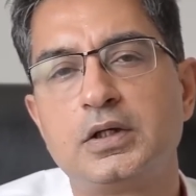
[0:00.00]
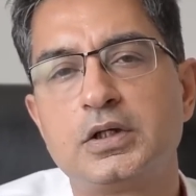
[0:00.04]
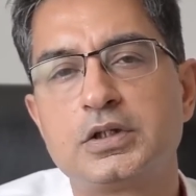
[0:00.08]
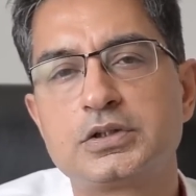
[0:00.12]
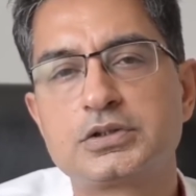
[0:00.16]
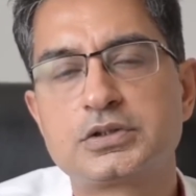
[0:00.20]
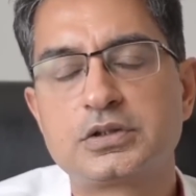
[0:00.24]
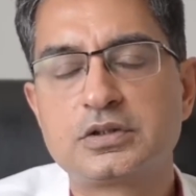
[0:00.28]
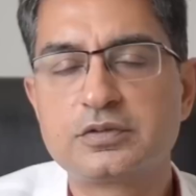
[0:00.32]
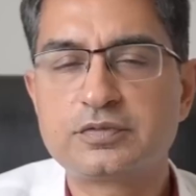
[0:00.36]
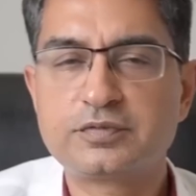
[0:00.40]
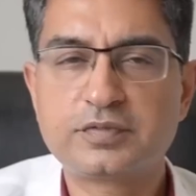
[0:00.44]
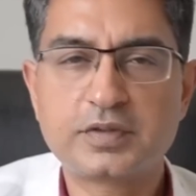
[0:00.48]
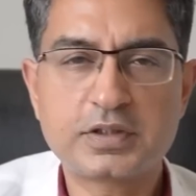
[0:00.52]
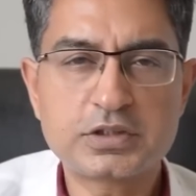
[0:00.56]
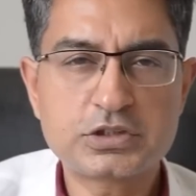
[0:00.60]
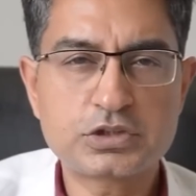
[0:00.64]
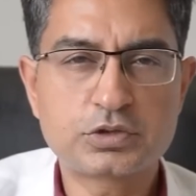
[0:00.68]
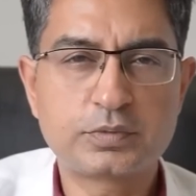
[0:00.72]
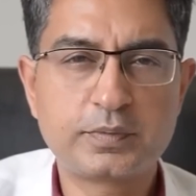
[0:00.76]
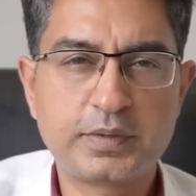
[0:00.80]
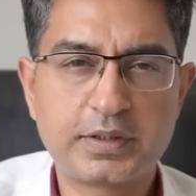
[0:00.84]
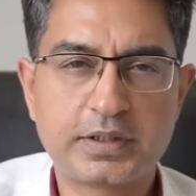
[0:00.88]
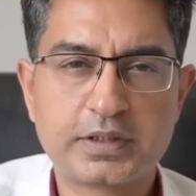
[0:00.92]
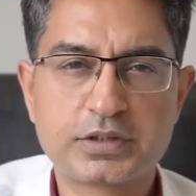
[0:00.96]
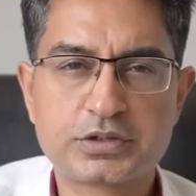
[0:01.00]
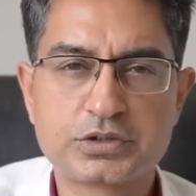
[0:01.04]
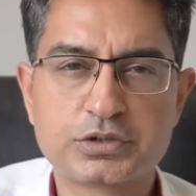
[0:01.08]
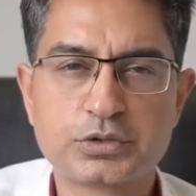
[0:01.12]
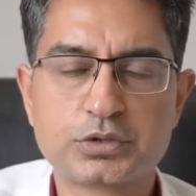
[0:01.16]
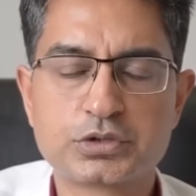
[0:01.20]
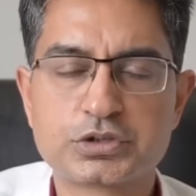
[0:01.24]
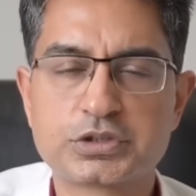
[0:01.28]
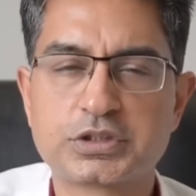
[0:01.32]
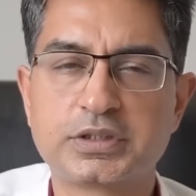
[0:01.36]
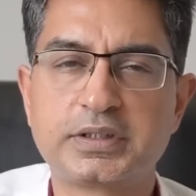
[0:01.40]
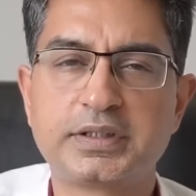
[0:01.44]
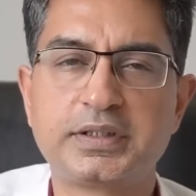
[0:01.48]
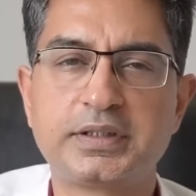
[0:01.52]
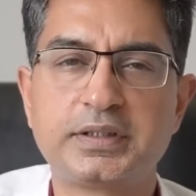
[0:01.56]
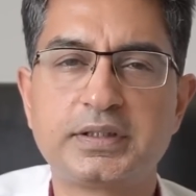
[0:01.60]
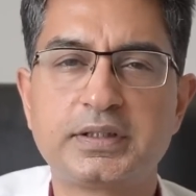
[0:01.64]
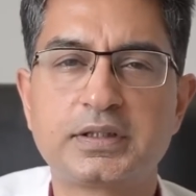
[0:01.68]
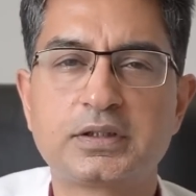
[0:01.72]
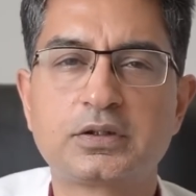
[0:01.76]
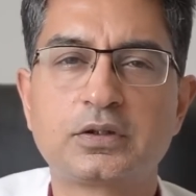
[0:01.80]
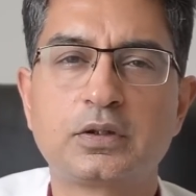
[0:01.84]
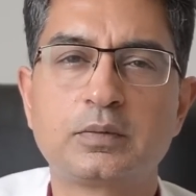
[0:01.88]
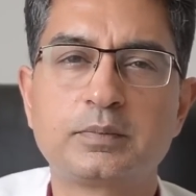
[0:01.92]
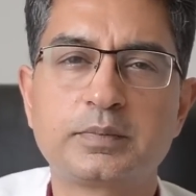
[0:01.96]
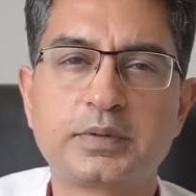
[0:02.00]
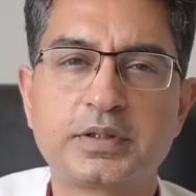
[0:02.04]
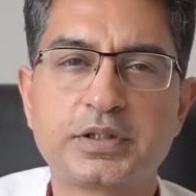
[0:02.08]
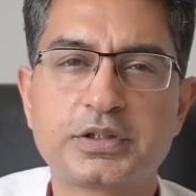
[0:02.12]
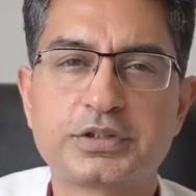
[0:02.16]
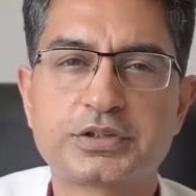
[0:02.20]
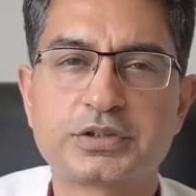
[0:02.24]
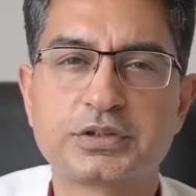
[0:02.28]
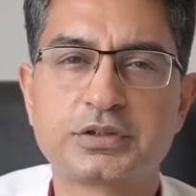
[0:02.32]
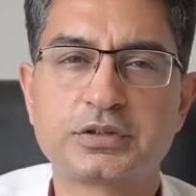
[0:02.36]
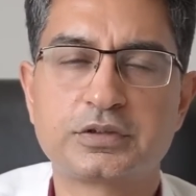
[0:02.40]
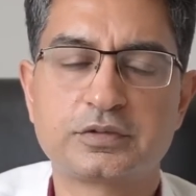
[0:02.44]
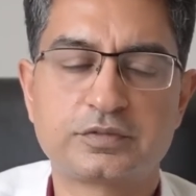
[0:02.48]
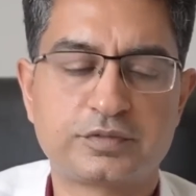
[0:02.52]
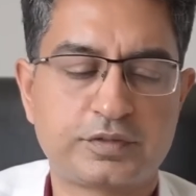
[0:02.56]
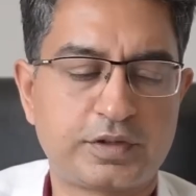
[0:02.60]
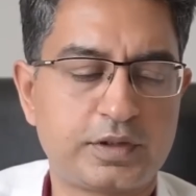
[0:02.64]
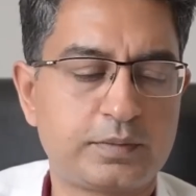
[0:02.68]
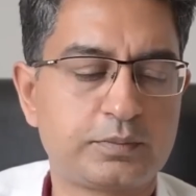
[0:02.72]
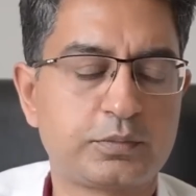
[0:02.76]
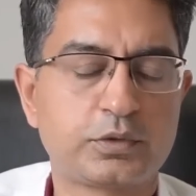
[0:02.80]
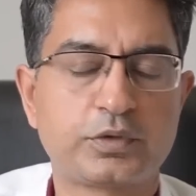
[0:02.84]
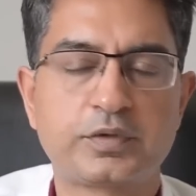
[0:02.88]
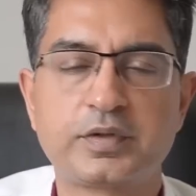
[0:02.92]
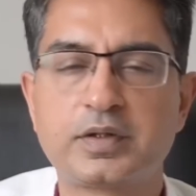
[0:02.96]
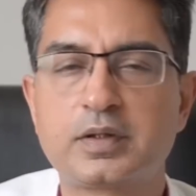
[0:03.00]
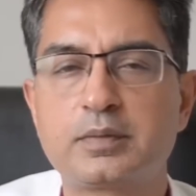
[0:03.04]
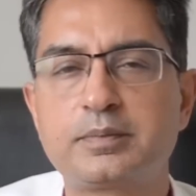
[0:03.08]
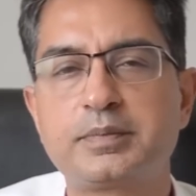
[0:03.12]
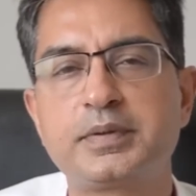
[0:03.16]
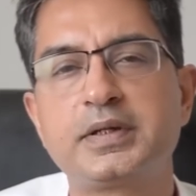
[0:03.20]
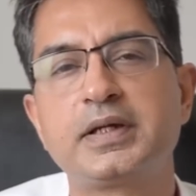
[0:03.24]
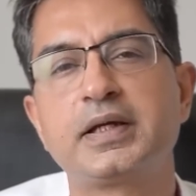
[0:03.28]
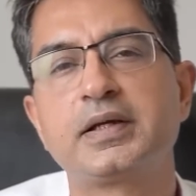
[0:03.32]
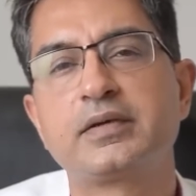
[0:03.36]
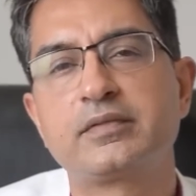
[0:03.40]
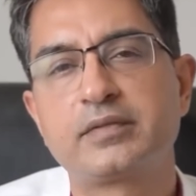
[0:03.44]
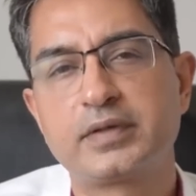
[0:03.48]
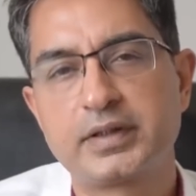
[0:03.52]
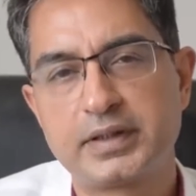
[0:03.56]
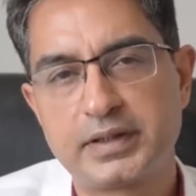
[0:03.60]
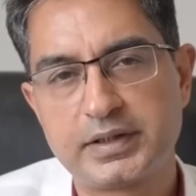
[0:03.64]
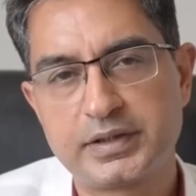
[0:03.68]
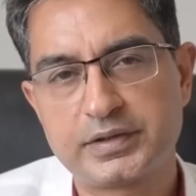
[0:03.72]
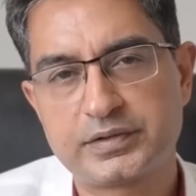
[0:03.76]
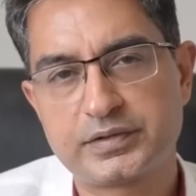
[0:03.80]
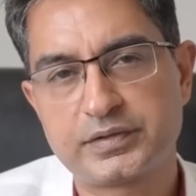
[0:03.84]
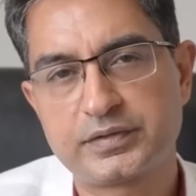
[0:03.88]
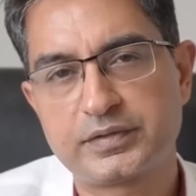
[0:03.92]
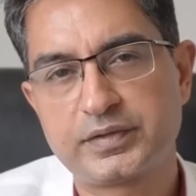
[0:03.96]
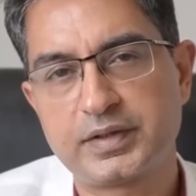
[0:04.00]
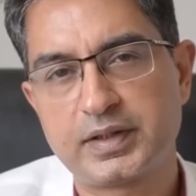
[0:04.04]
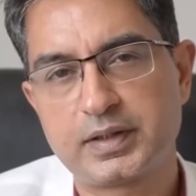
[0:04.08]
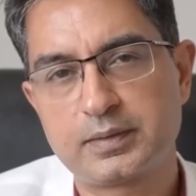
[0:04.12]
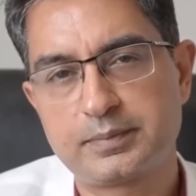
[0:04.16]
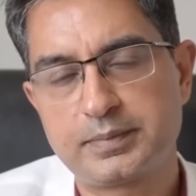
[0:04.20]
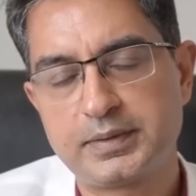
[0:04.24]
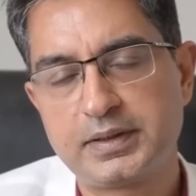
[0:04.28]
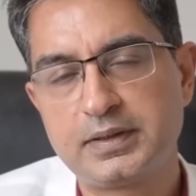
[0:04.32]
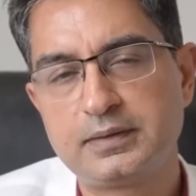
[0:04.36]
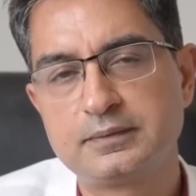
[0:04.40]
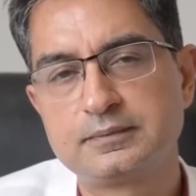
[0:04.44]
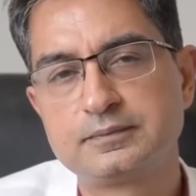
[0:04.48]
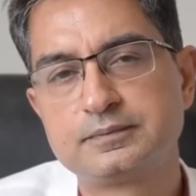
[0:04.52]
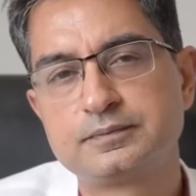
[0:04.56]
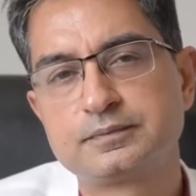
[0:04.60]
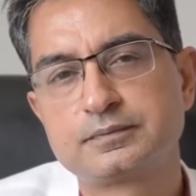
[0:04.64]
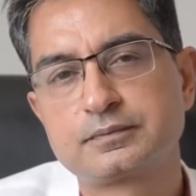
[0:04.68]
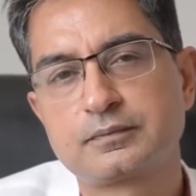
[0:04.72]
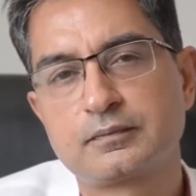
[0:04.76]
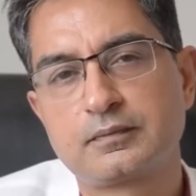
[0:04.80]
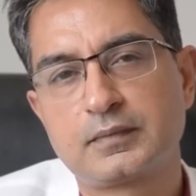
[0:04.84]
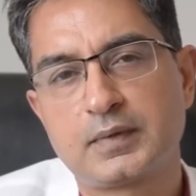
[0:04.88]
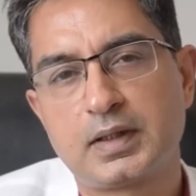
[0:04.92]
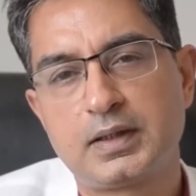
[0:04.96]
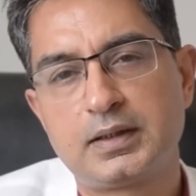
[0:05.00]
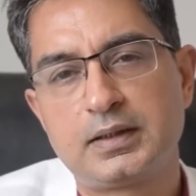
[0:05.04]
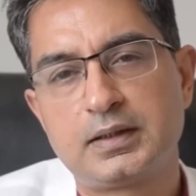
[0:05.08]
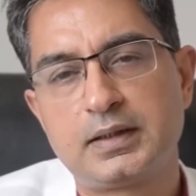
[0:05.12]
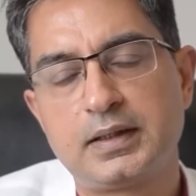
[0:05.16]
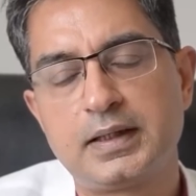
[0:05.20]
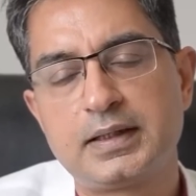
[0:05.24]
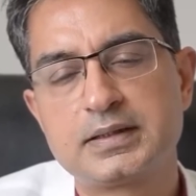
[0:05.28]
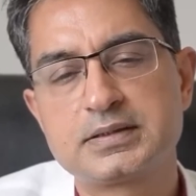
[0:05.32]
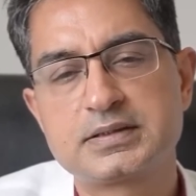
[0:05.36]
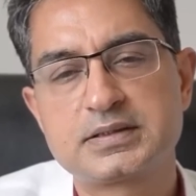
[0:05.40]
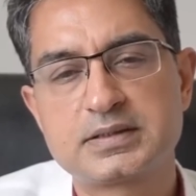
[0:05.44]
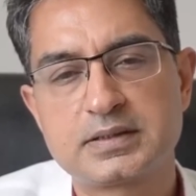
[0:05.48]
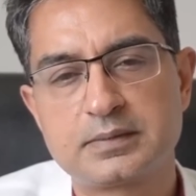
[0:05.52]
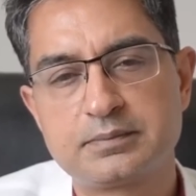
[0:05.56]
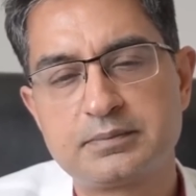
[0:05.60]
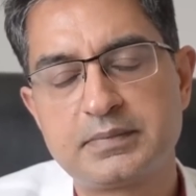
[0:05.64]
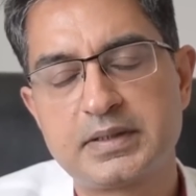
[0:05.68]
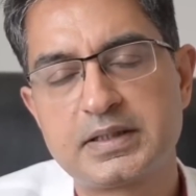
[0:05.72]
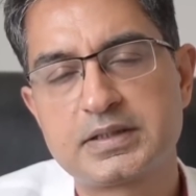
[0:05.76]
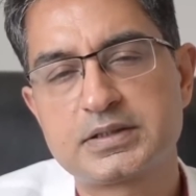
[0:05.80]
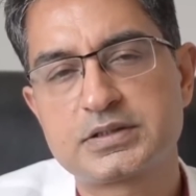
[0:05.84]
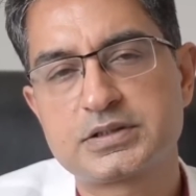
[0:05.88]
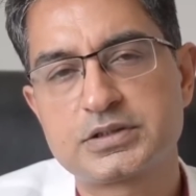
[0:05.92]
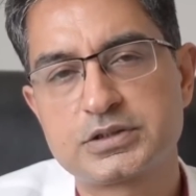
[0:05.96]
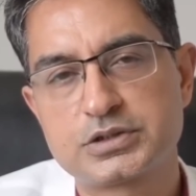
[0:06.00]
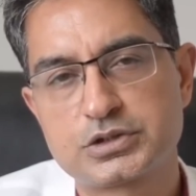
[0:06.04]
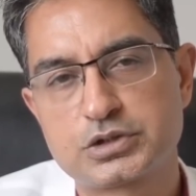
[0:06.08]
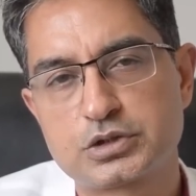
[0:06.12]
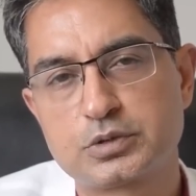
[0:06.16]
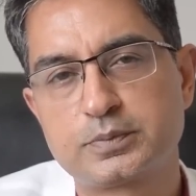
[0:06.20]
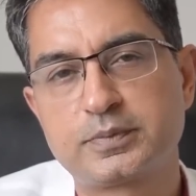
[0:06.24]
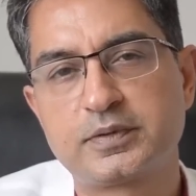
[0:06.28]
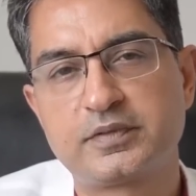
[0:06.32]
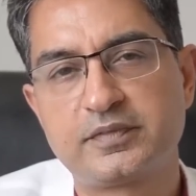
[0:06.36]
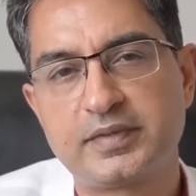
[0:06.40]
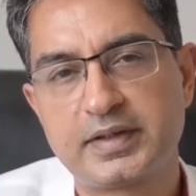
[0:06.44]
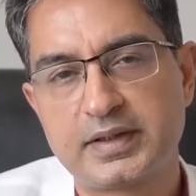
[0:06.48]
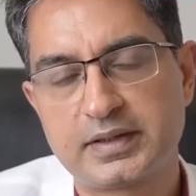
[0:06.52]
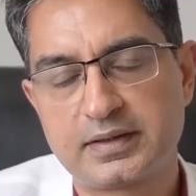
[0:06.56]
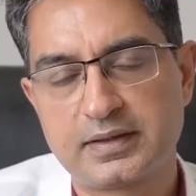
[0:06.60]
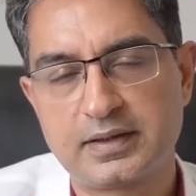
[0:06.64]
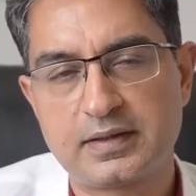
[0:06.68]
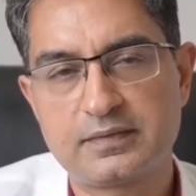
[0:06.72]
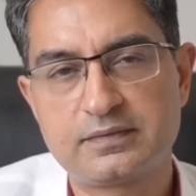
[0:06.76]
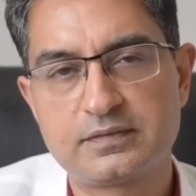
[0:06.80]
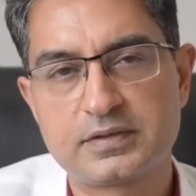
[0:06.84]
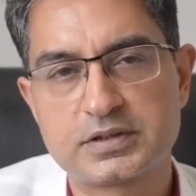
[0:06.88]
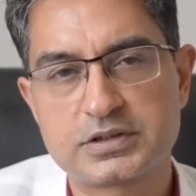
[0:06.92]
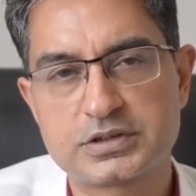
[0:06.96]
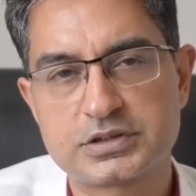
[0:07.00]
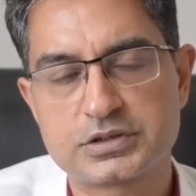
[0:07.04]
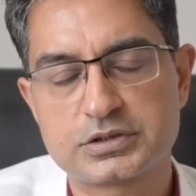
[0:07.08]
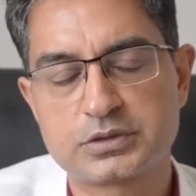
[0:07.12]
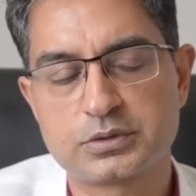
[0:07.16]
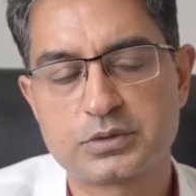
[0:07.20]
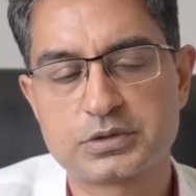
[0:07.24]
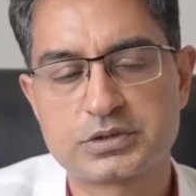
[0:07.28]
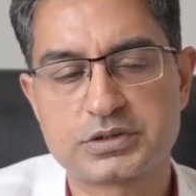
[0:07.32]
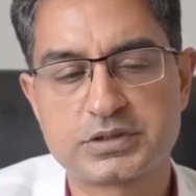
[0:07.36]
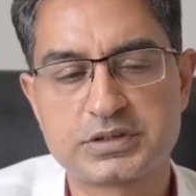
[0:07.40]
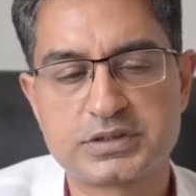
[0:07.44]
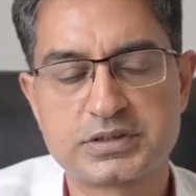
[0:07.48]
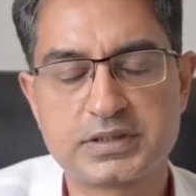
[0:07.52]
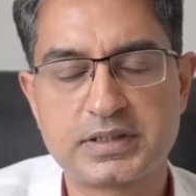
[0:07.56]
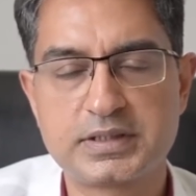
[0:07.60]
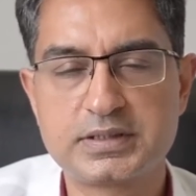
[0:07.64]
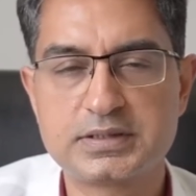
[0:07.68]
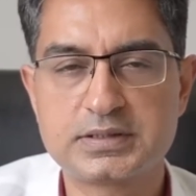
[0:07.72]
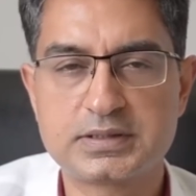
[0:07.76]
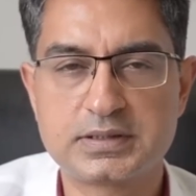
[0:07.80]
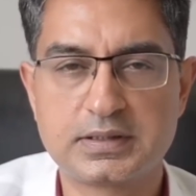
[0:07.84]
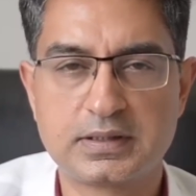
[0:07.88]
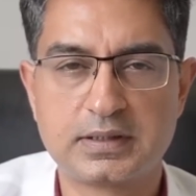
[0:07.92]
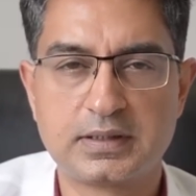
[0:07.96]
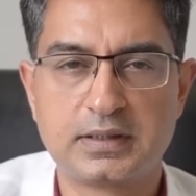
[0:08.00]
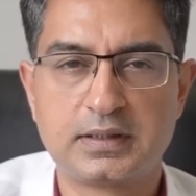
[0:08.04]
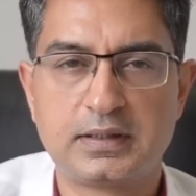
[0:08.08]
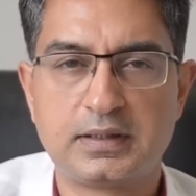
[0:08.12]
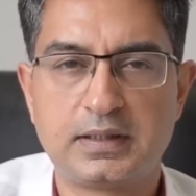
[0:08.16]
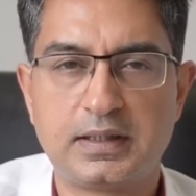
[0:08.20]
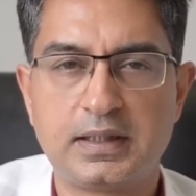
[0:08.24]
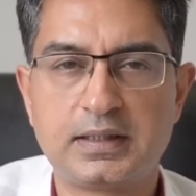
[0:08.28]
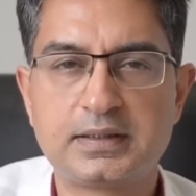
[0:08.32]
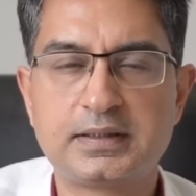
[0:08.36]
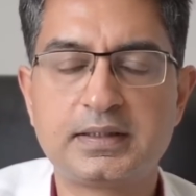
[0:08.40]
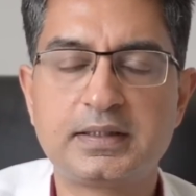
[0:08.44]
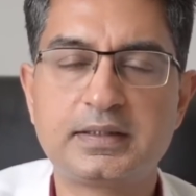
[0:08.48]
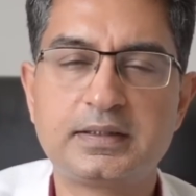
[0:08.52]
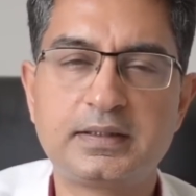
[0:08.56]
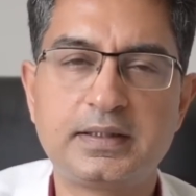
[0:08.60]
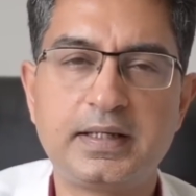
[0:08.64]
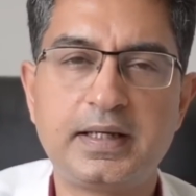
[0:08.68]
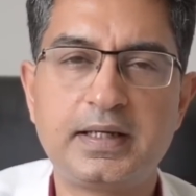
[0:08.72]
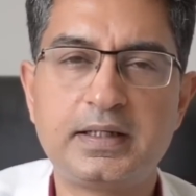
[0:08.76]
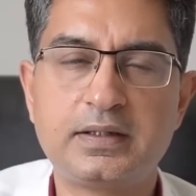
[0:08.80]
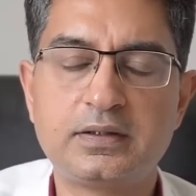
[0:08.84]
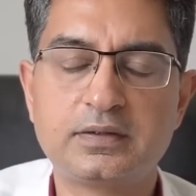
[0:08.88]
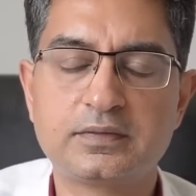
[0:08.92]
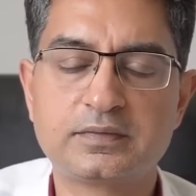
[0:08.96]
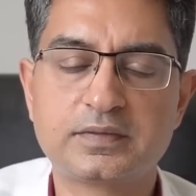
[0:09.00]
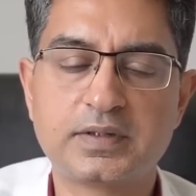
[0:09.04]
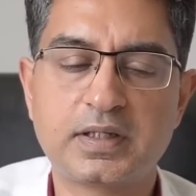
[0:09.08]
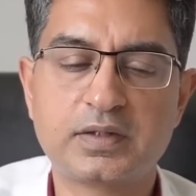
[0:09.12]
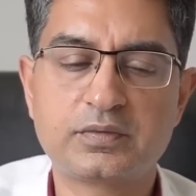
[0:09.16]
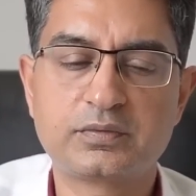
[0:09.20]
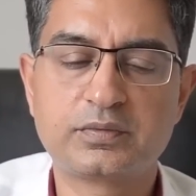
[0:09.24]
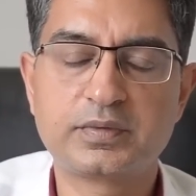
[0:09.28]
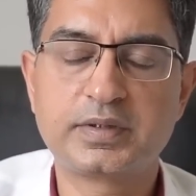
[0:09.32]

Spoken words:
So the first week is usually a combination of chemotherapy and radiation therapy, and some medicines to prevent graft versus host disease. And then end of that